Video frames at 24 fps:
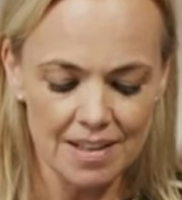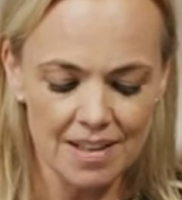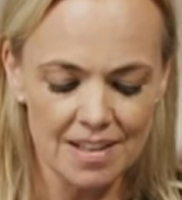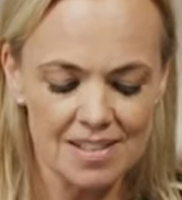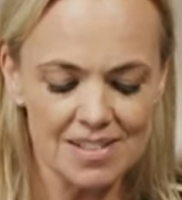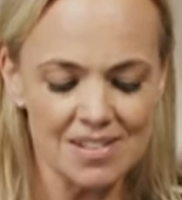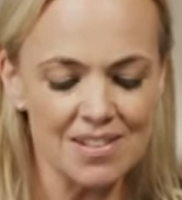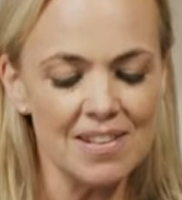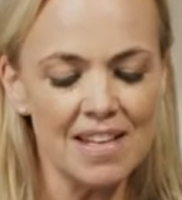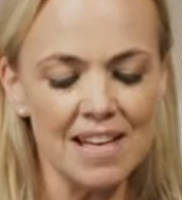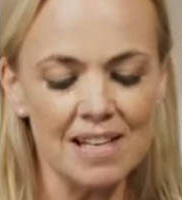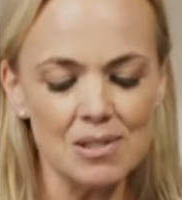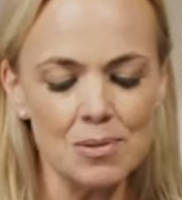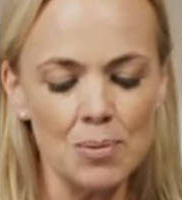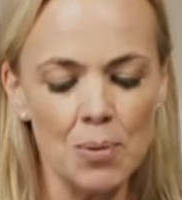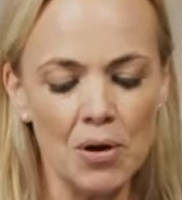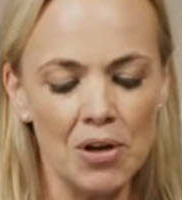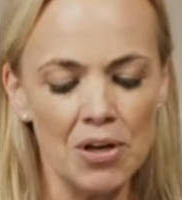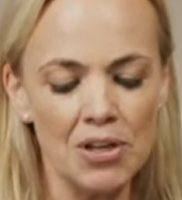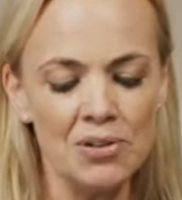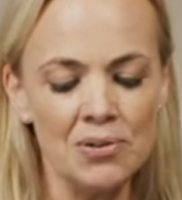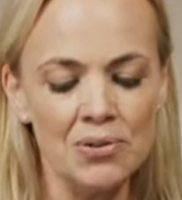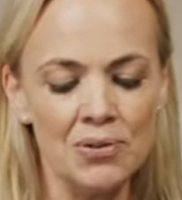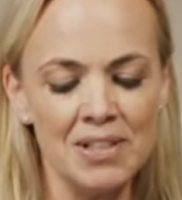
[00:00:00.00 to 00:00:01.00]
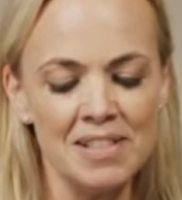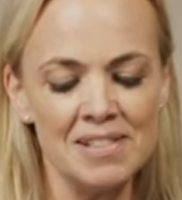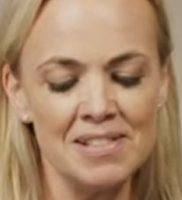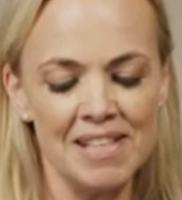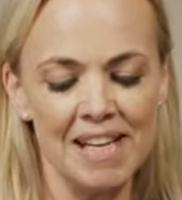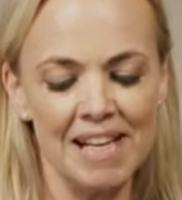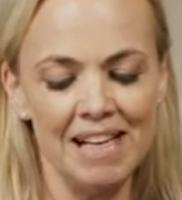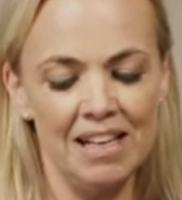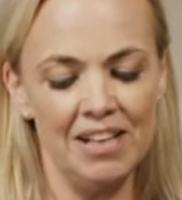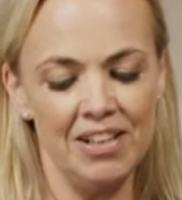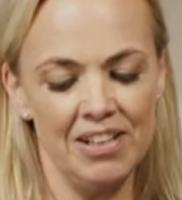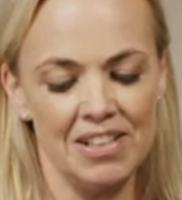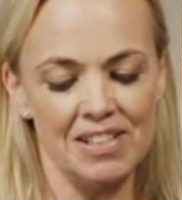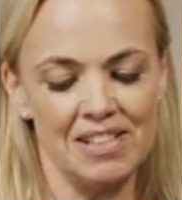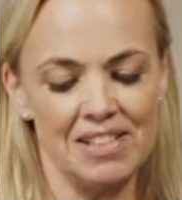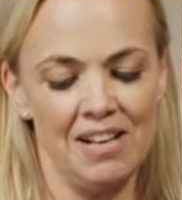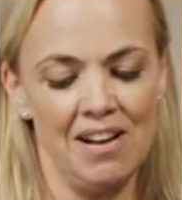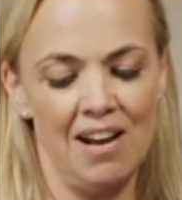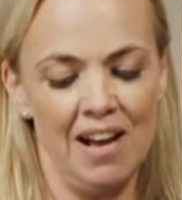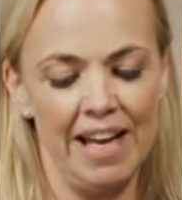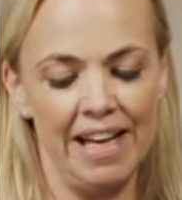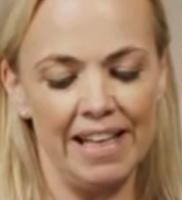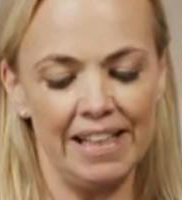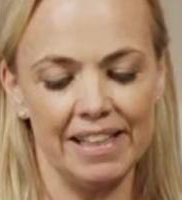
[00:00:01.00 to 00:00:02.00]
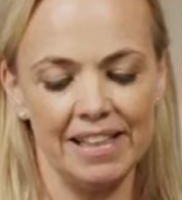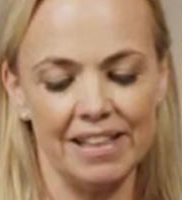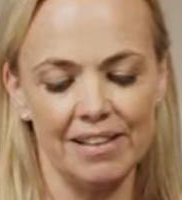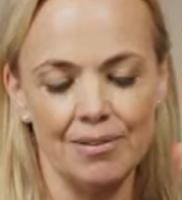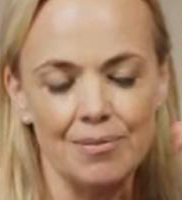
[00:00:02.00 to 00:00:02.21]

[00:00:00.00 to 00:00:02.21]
So that's what anointing looks like.